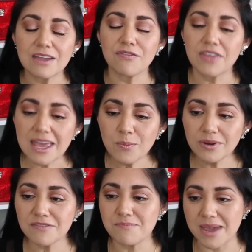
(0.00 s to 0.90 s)
if they
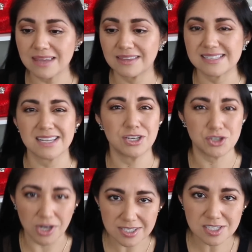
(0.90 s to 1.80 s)
would have made this
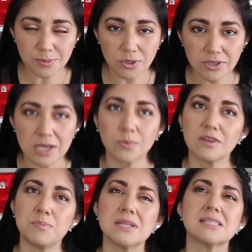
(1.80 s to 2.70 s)
adjustable, it would
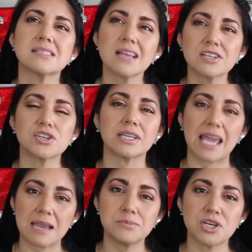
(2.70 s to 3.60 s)
have been such a
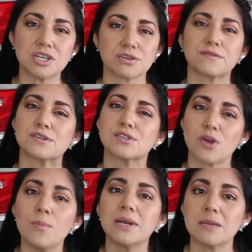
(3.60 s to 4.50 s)
game changer for
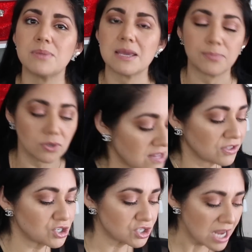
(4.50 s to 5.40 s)
so many people.
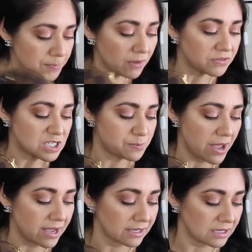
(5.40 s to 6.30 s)
The shape of this
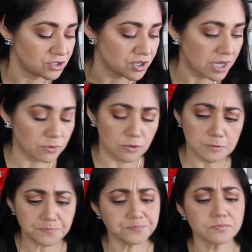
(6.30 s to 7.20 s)
bag in
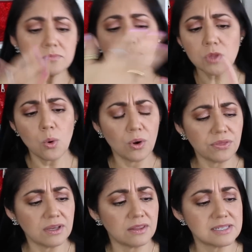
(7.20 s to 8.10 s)
general or
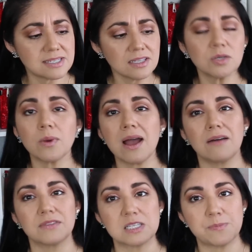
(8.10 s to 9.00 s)
the, the silhouette
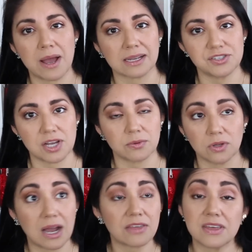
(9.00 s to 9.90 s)
of this bag in
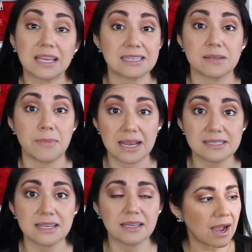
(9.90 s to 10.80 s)
general, I think is
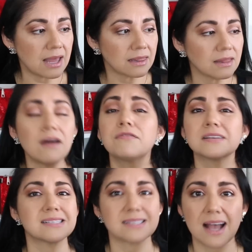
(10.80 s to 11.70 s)
amazing. I love
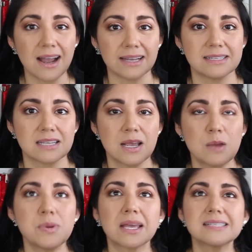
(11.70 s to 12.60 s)
the size
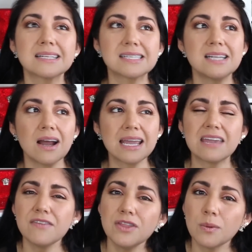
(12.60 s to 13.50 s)
because it's not,
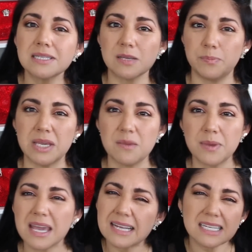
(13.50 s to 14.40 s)
even though it's a
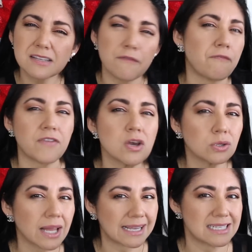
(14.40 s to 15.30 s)
BB, it doesn't
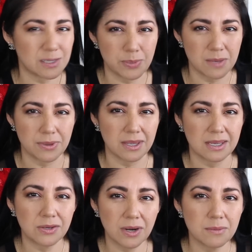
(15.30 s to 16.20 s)
feel like it's a BB.
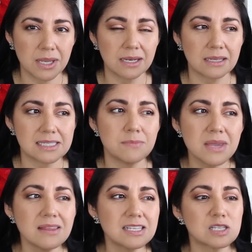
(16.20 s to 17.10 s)
You know what I mean? To
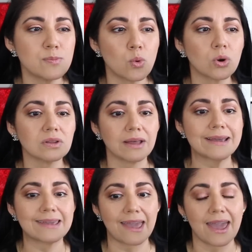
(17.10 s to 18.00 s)
me, this is more
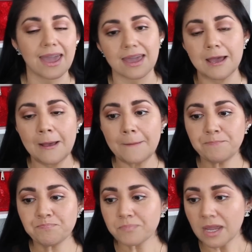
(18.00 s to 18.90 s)
like a,
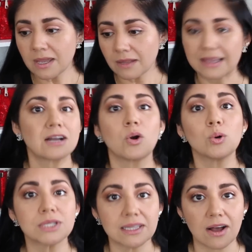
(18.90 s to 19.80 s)
like a
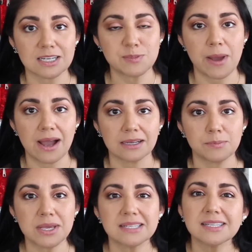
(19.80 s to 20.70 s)
Goldilocks bag
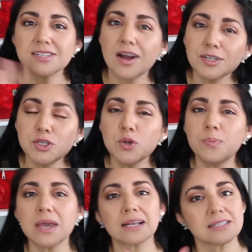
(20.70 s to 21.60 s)
because it's not too
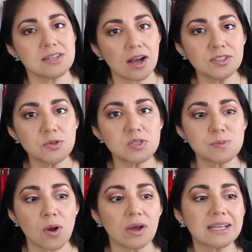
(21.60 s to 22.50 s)
big, it's not too
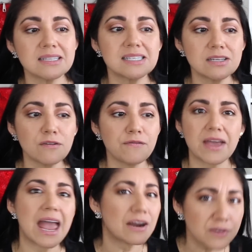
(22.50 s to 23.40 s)
small. It can still
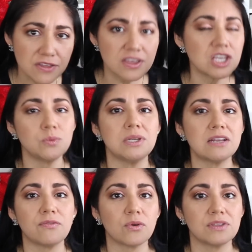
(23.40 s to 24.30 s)
fit everything you
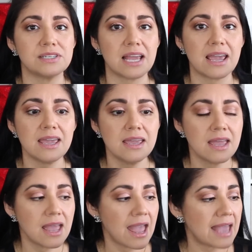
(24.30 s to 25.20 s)
need for the day
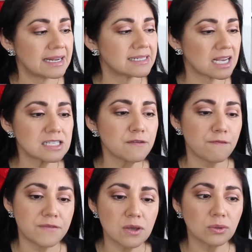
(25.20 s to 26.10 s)
and it doesn't
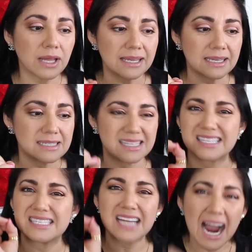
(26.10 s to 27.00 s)
feel like it's
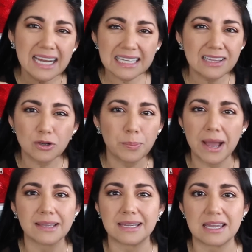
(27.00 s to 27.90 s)
this tiny little
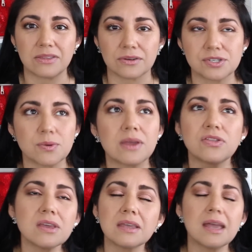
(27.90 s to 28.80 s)
bag either. So I
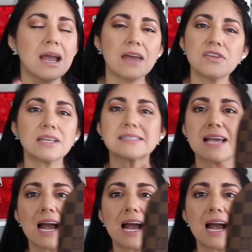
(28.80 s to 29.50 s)
think I think it's